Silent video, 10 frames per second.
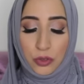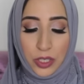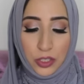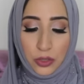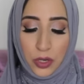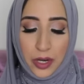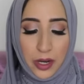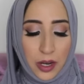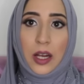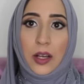drugstore.
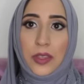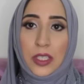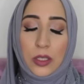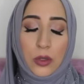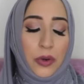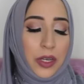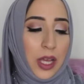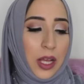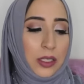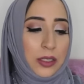I got this
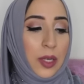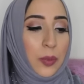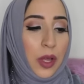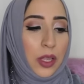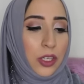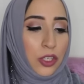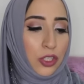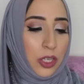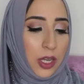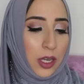L'Oreal nail
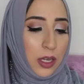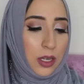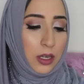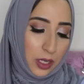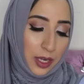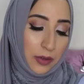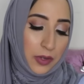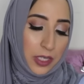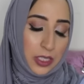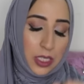polish in
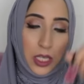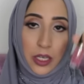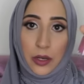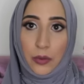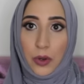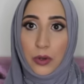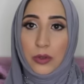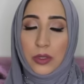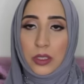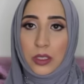Eva's Delicate
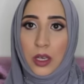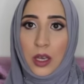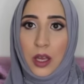Rose.